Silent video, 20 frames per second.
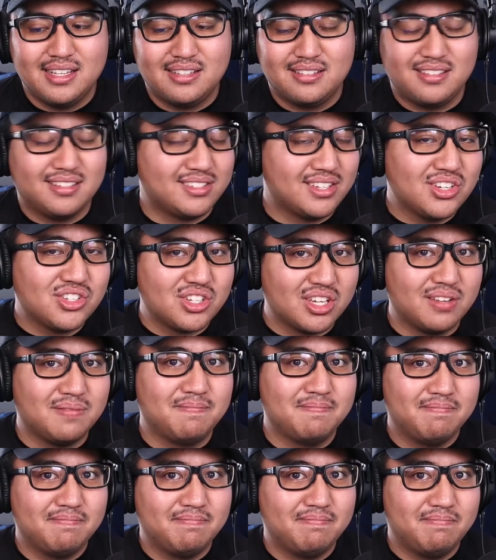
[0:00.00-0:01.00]
decision
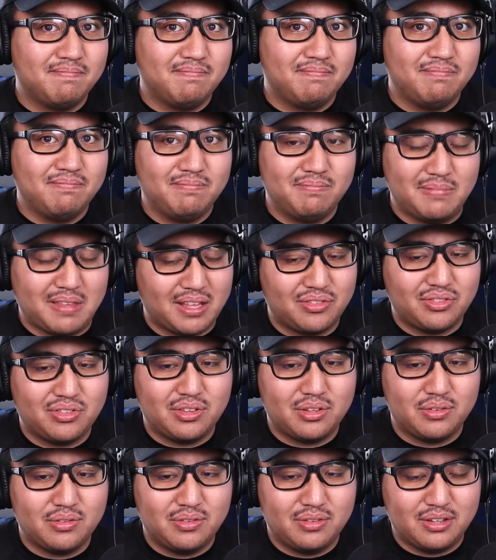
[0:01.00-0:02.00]
that
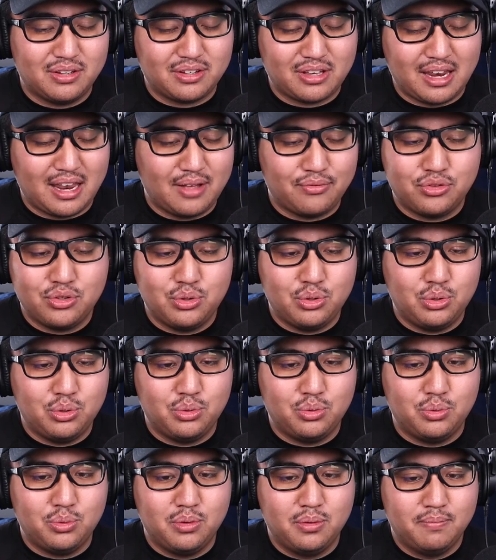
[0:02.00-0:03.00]
they're going to have
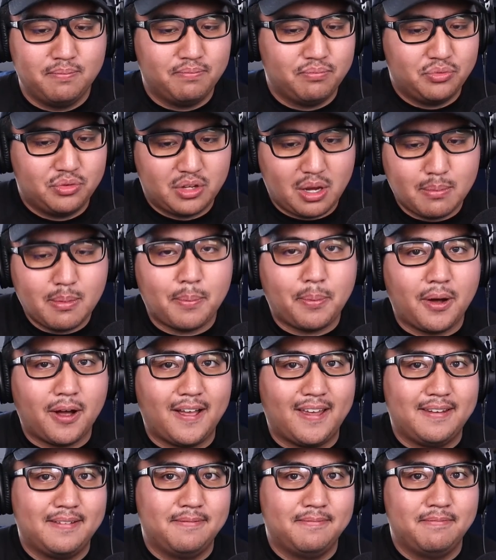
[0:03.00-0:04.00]
to come
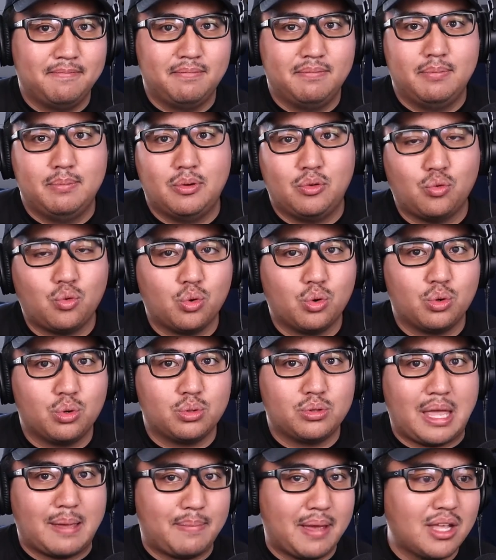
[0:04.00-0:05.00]
upon before
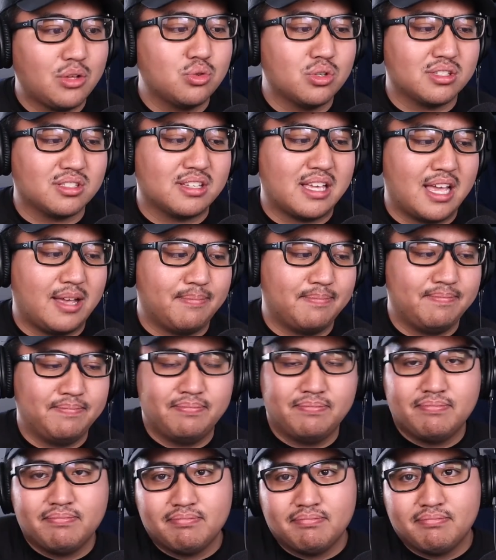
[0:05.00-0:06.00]
that Patriots game.
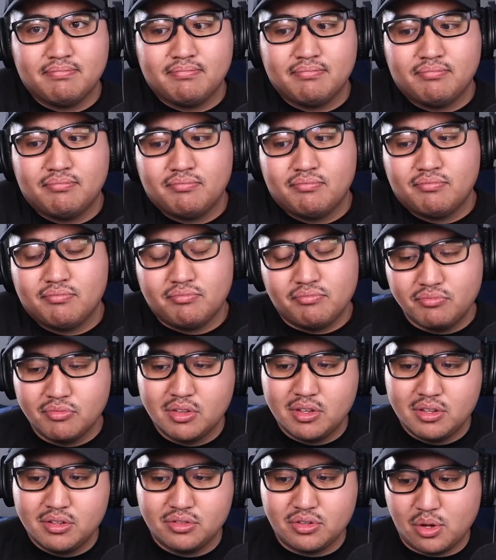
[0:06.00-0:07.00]

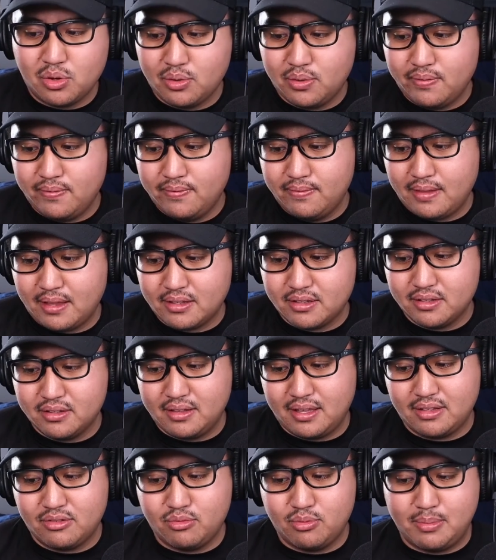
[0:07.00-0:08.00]
So
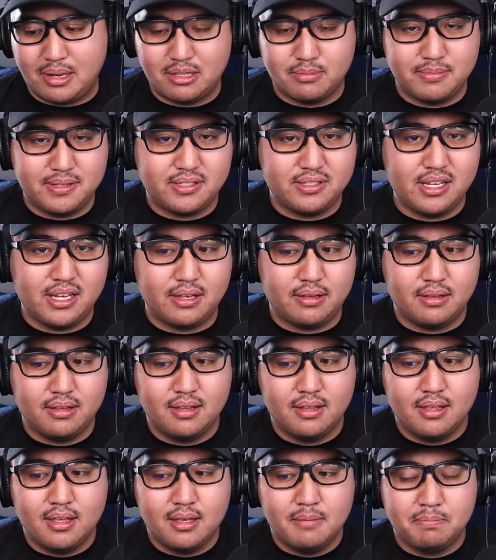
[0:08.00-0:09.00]
that remains to be seen.
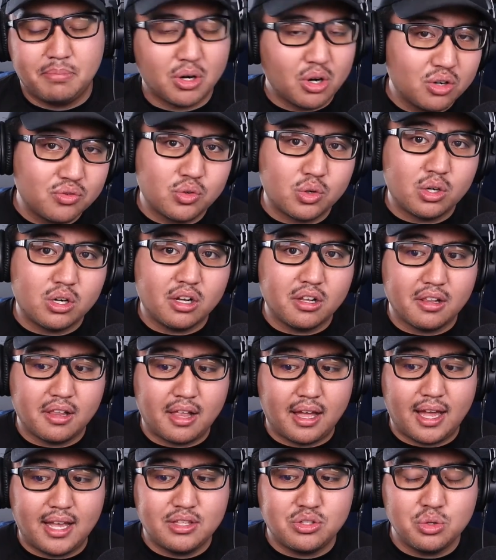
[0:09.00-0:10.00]
But
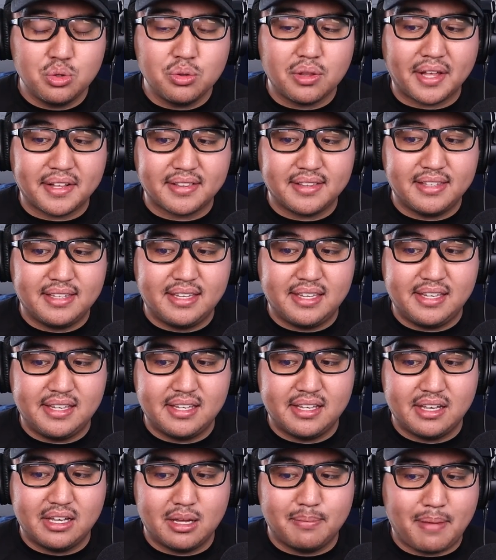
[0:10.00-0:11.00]
overall, I do like
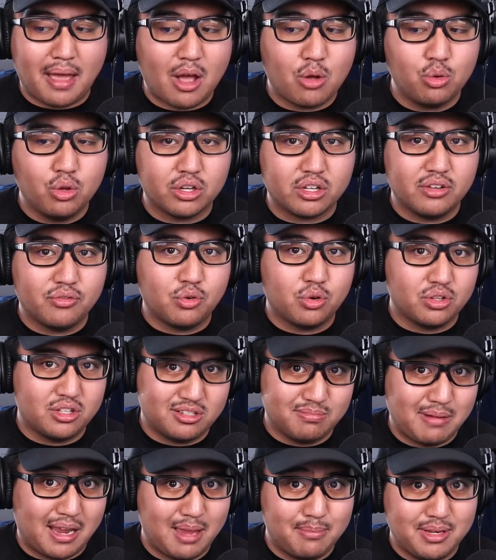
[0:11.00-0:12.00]
the outlook for
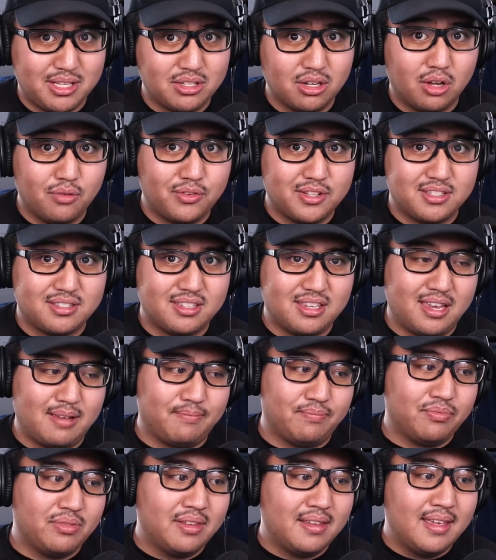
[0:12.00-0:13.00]
this Miami Dolphins
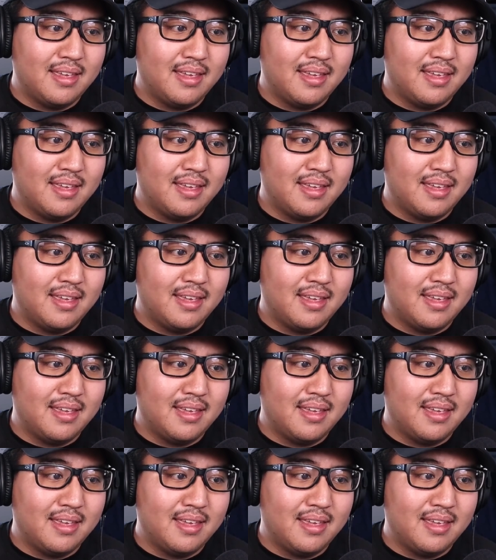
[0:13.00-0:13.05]
team.